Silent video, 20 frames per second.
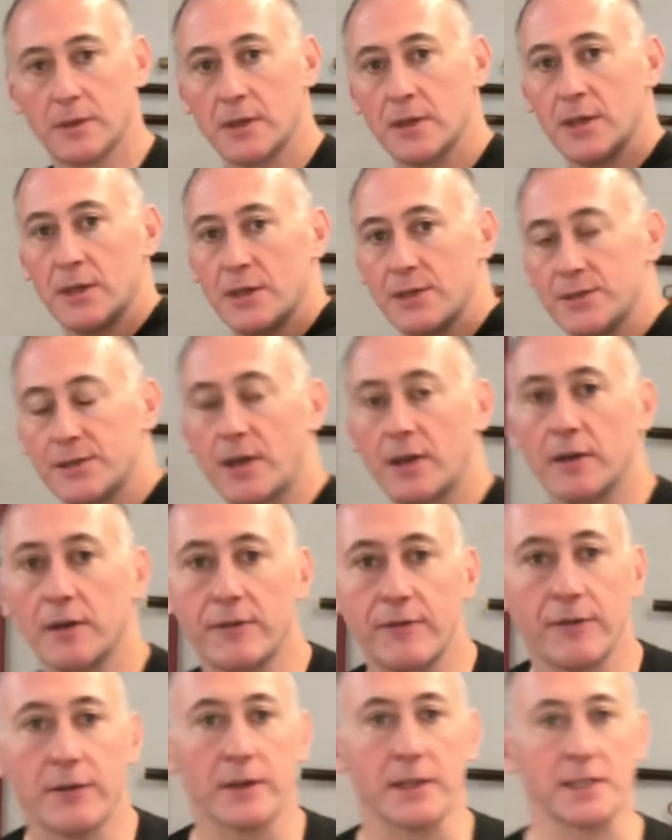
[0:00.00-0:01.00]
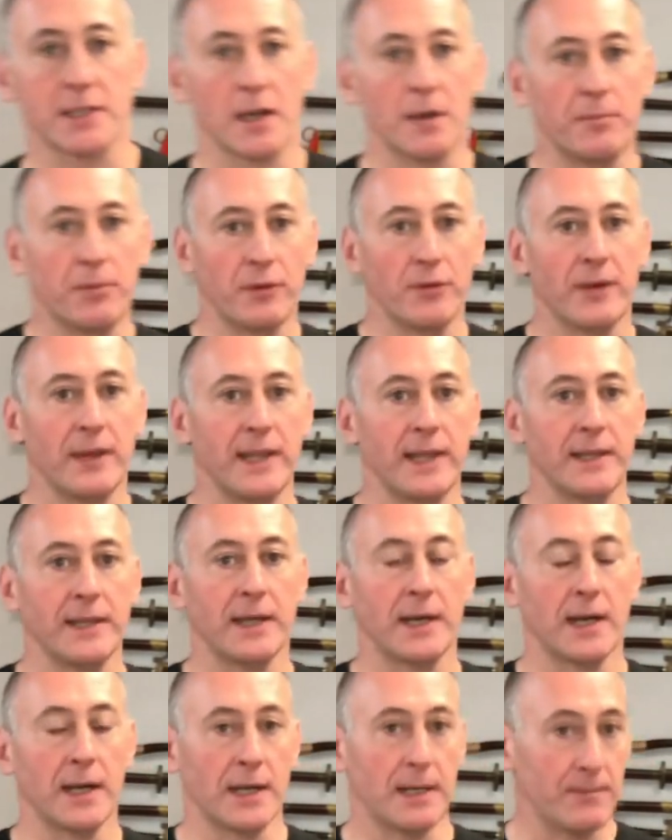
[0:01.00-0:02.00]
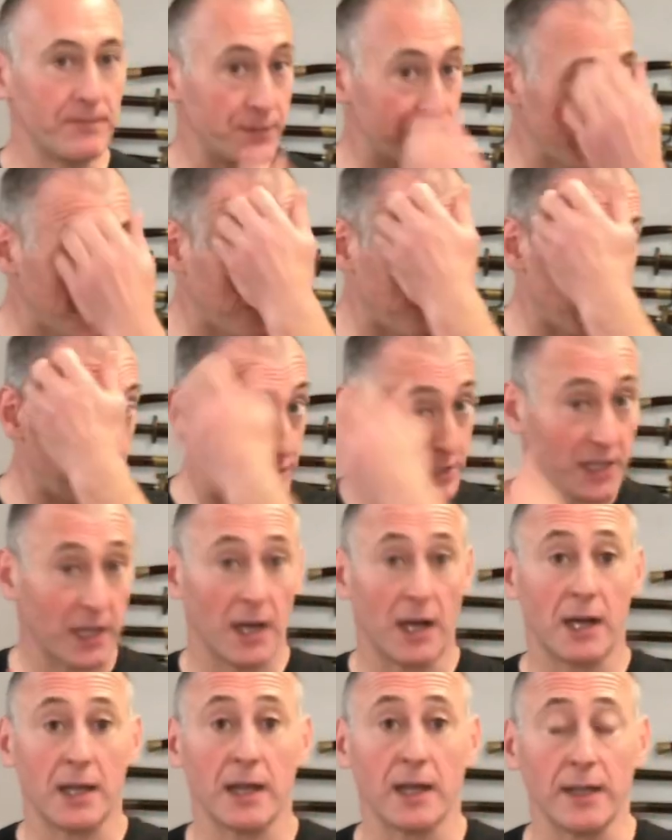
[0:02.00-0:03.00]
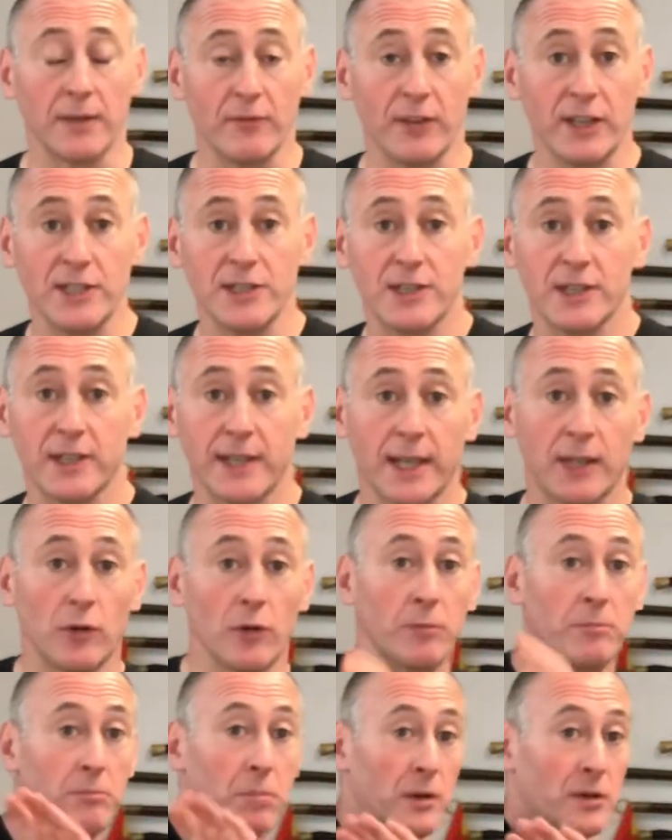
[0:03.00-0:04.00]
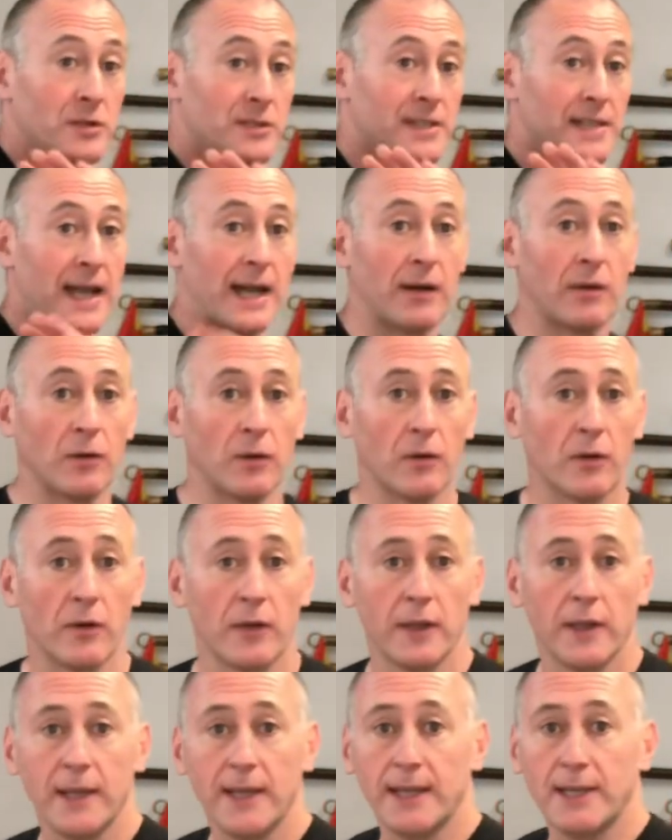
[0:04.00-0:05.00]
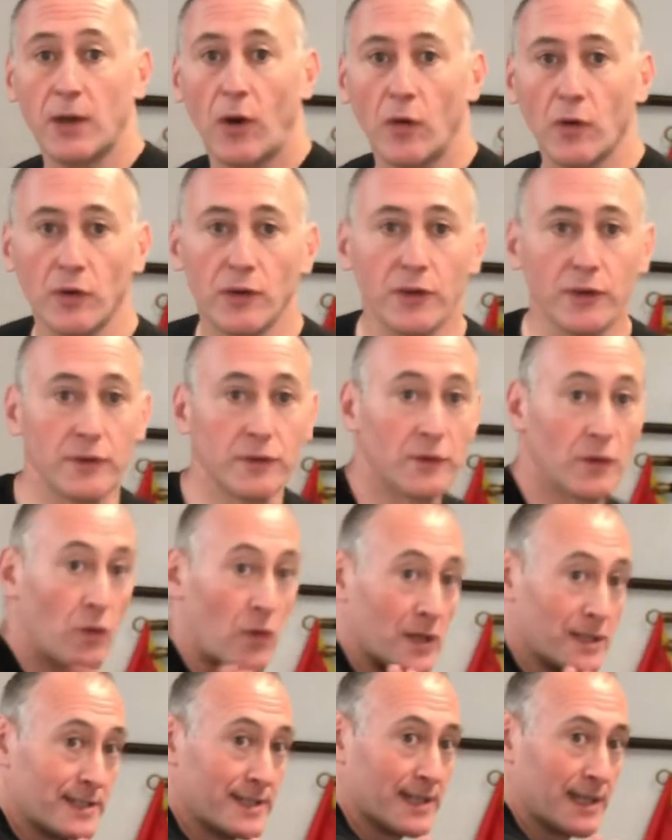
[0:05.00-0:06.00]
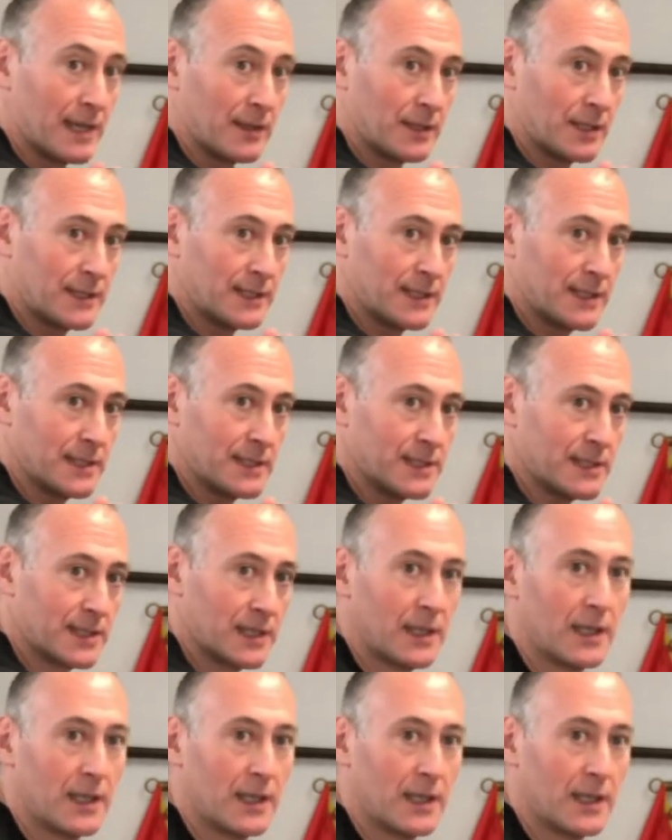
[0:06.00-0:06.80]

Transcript: So for example, in some martial art like Wing Chun, they call Bong Sao, or in Hong Kong, Kwan Sao, like this.